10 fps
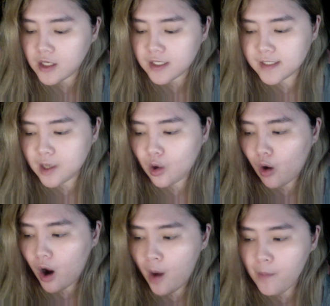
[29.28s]

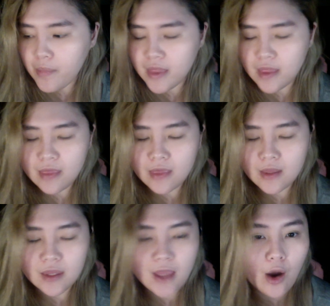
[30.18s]
So
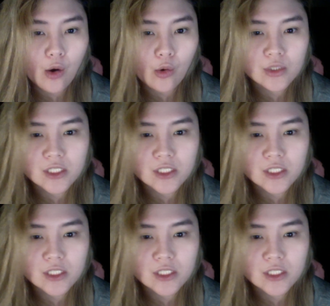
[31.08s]
now,